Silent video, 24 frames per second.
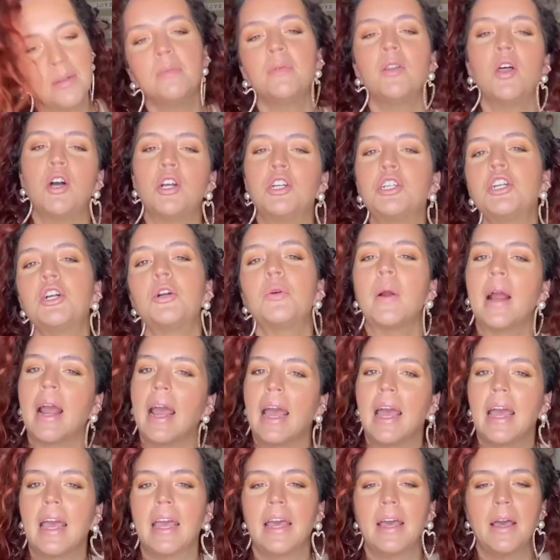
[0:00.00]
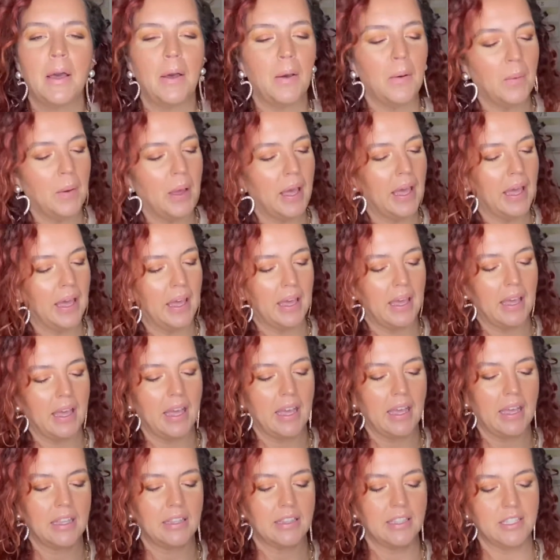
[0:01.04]
lingerie, okay? I
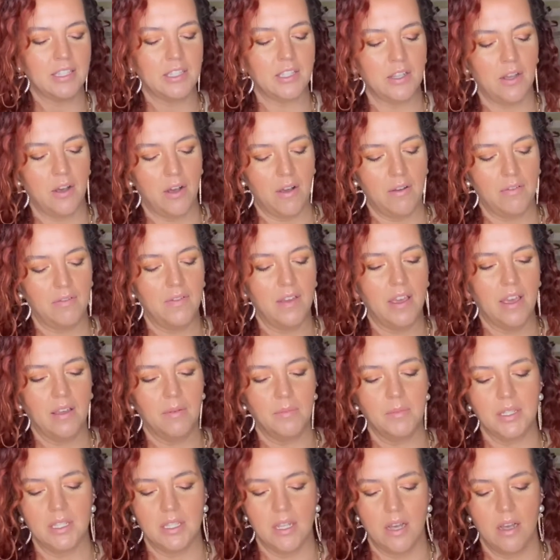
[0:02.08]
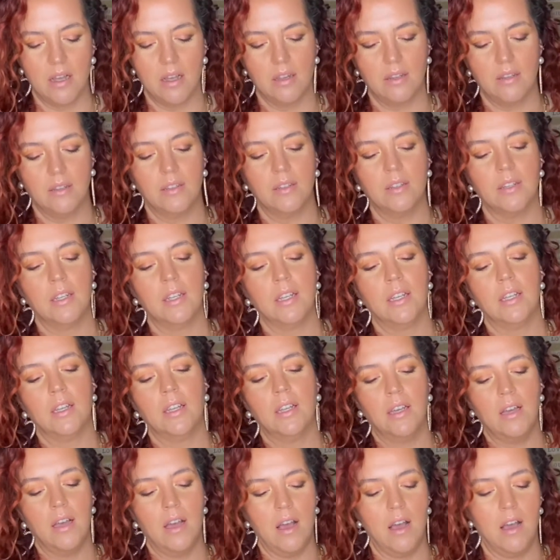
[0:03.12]
got this off Amazon.
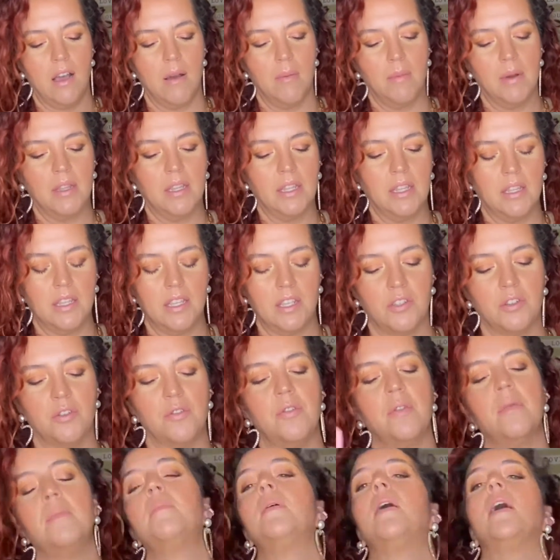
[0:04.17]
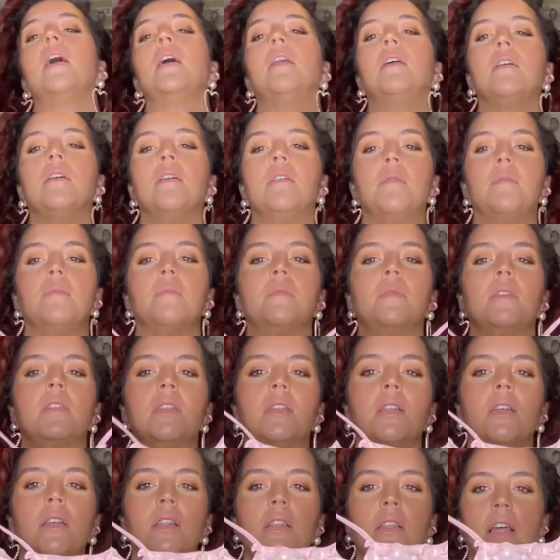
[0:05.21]
Um, and then these are the bottoms.
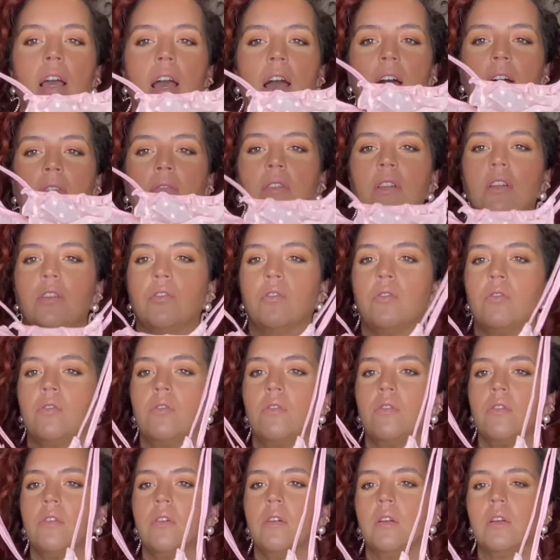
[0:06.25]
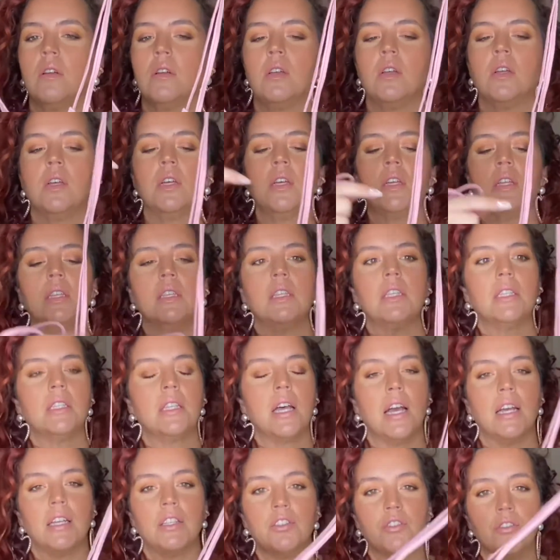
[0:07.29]
They have little, the
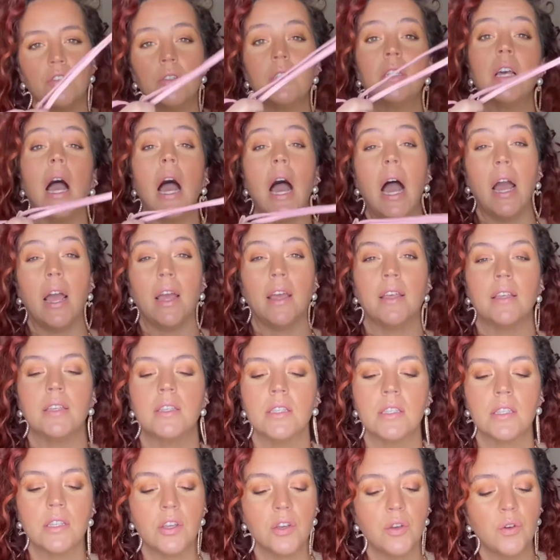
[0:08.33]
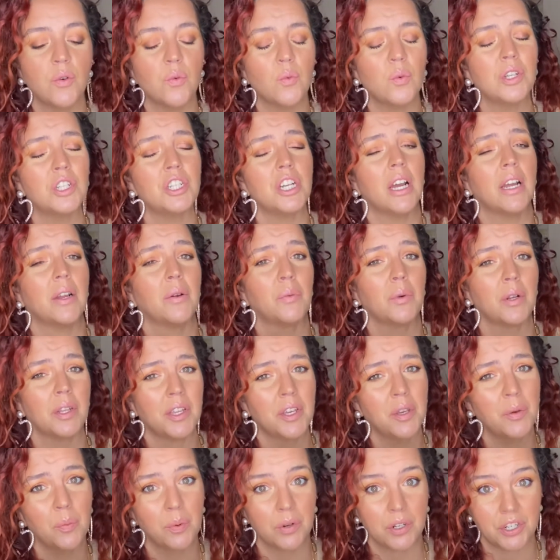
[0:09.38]
sides are ties, which I really
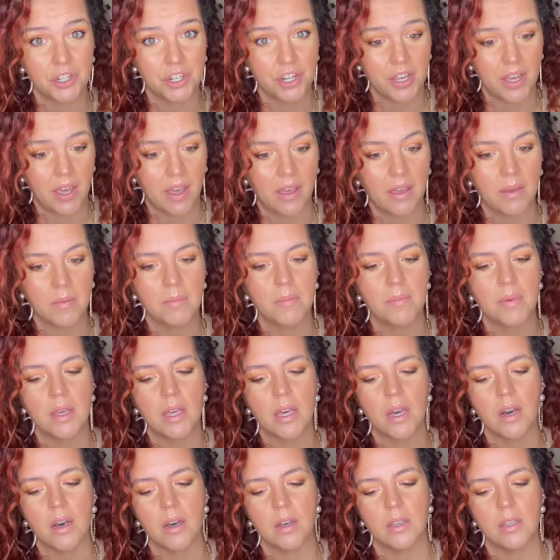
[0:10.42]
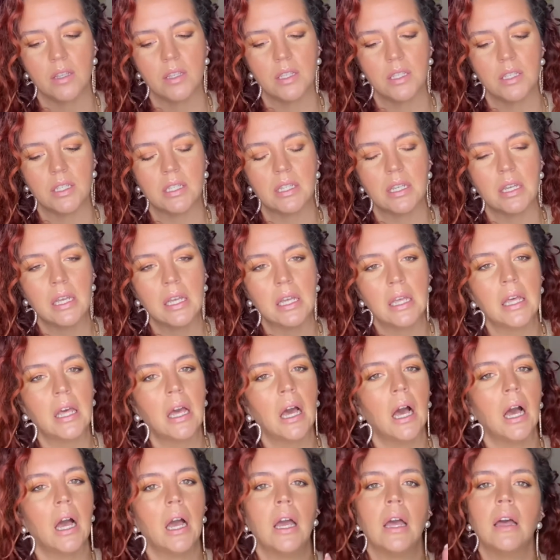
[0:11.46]
appreciate because
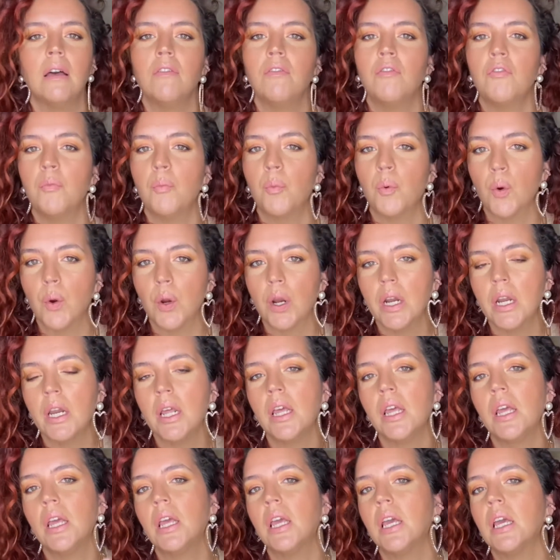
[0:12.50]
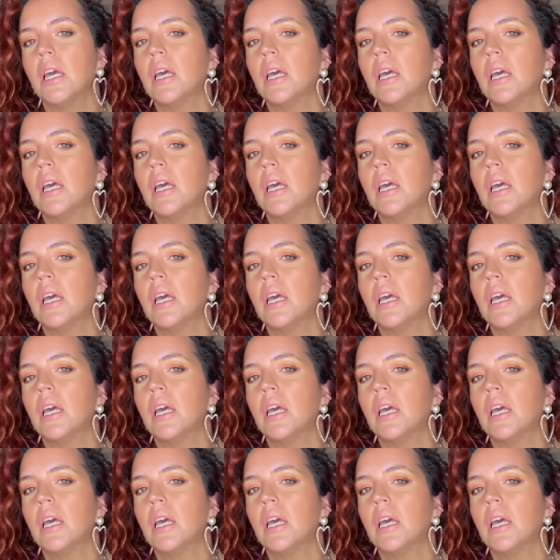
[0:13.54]
I have pretty